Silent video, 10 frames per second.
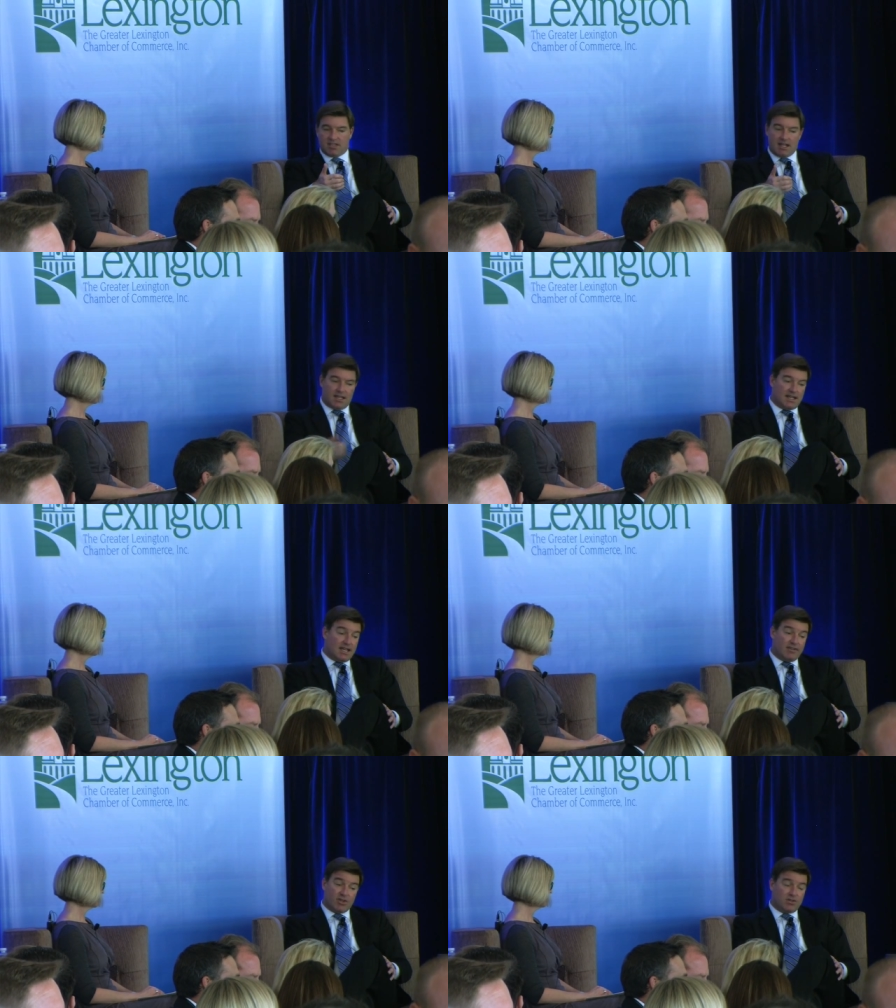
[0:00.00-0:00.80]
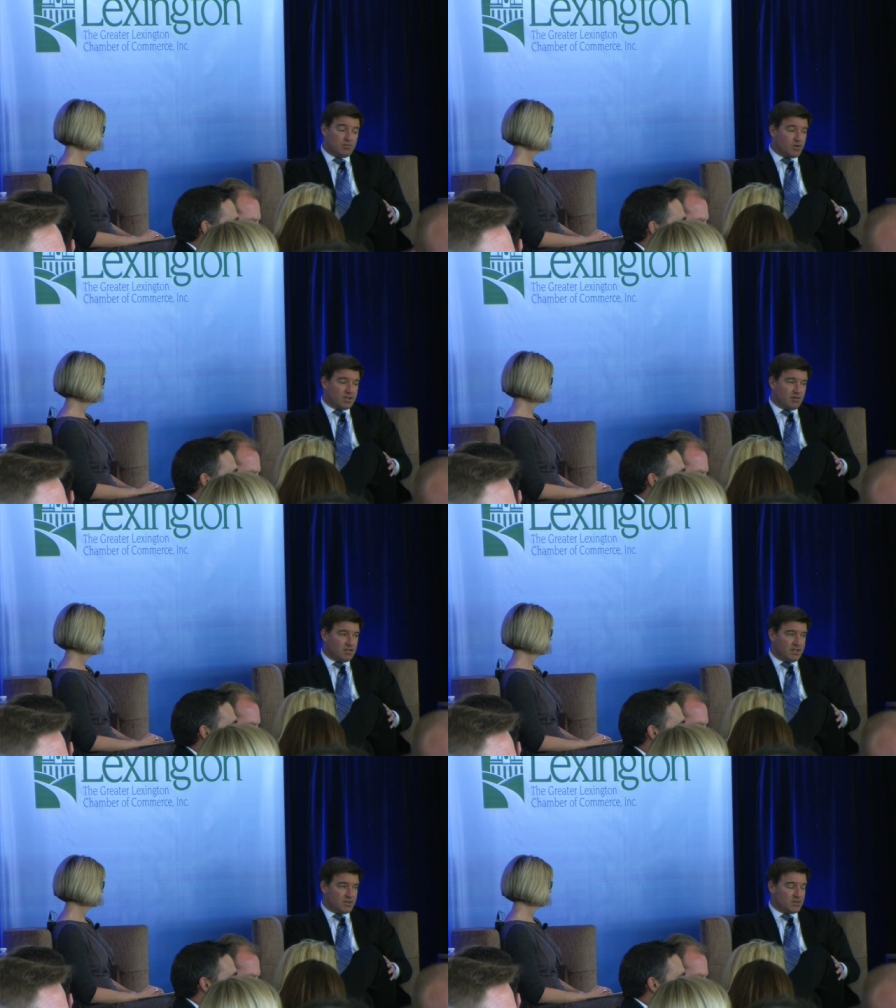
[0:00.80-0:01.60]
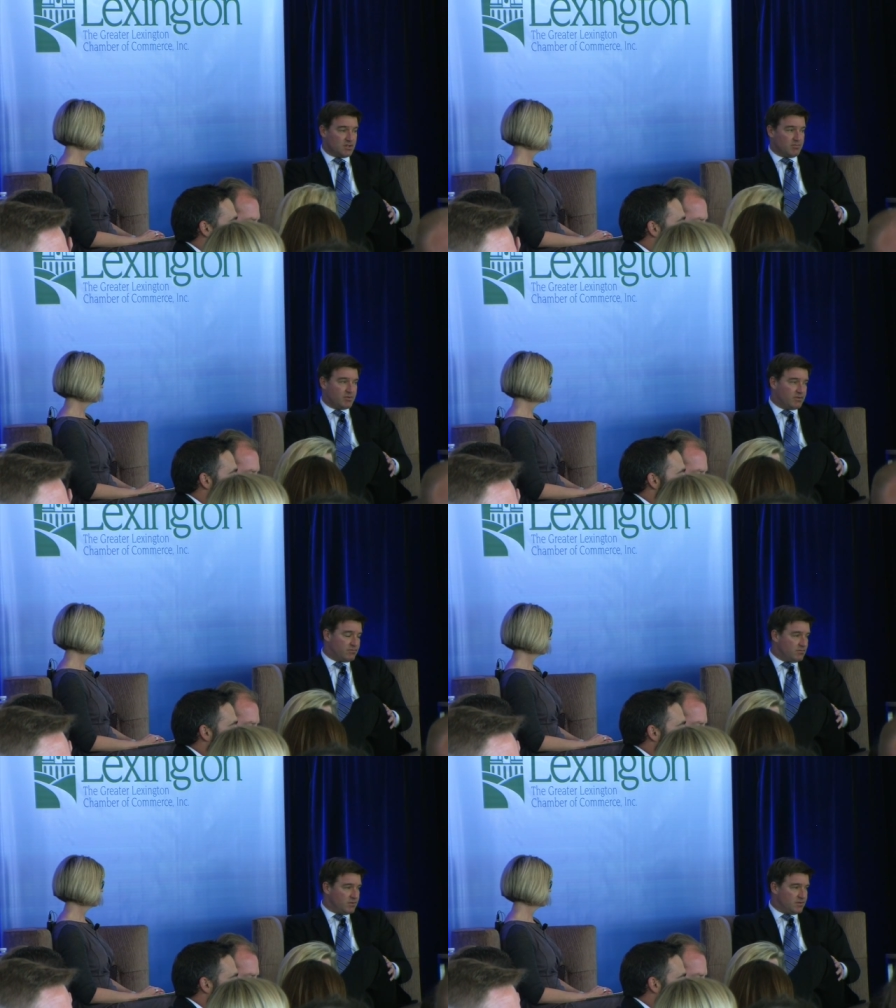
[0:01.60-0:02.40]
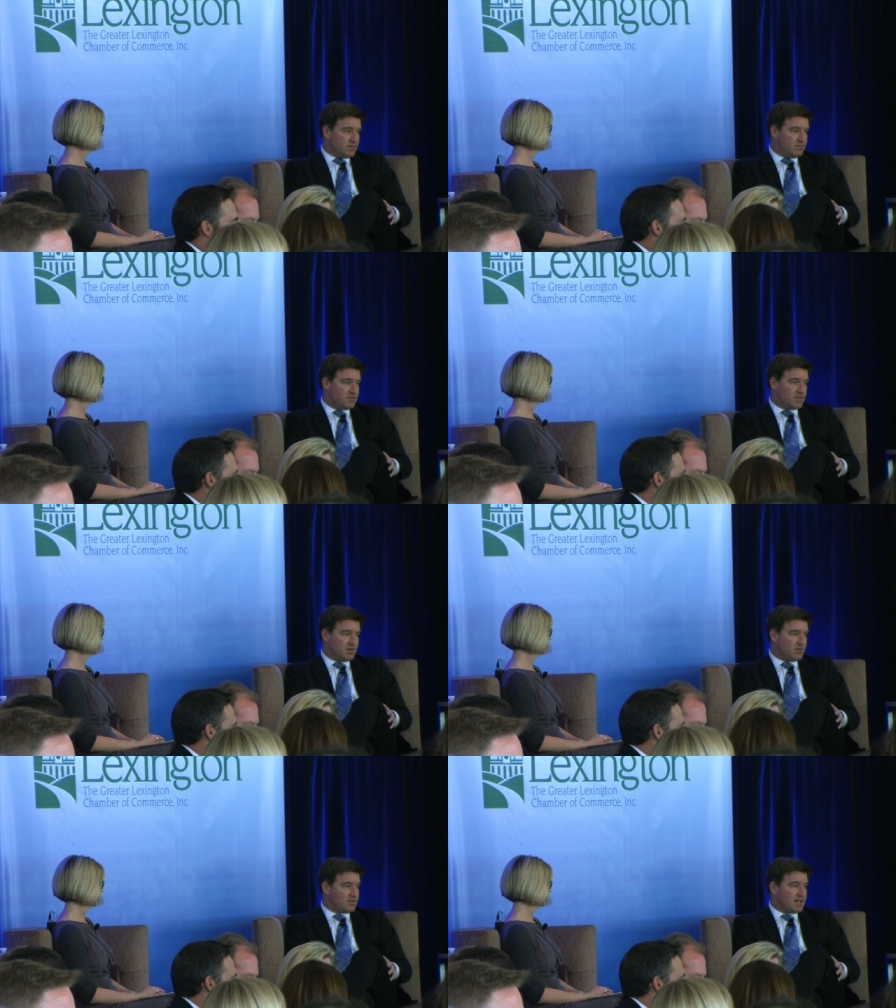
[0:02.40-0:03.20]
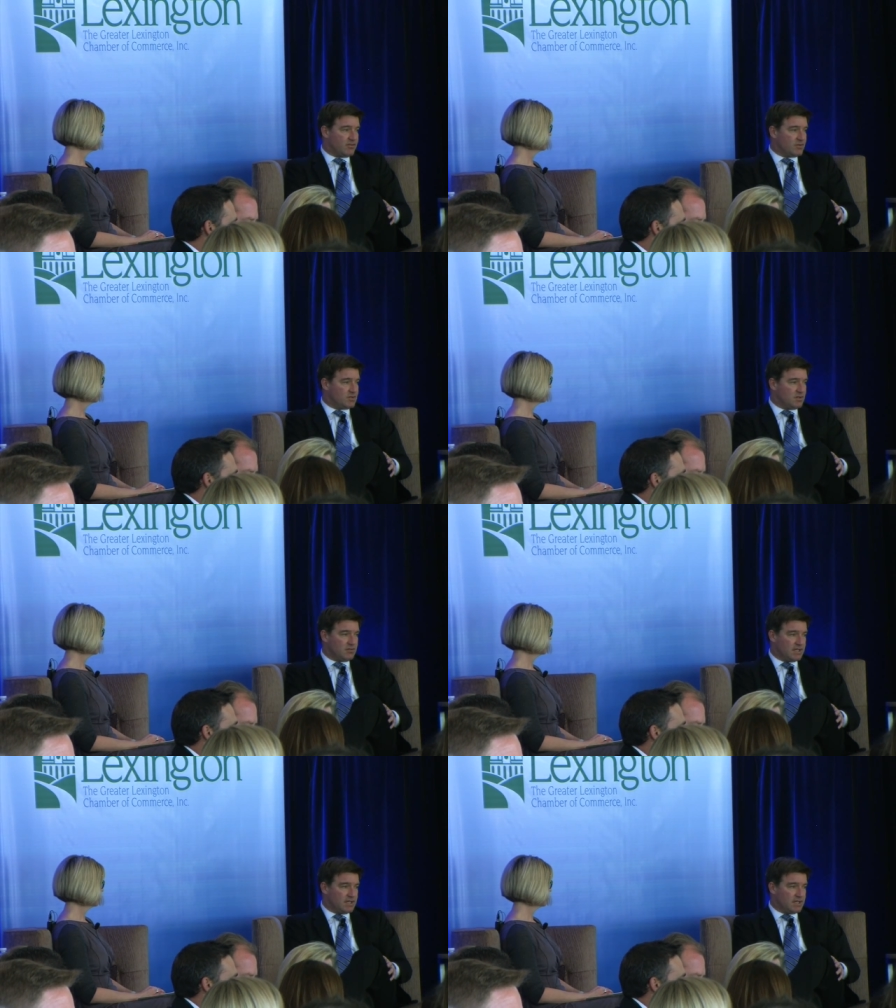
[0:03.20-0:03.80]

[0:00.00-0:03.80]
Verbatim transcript: And I have a good working relationship with Senator Stivers.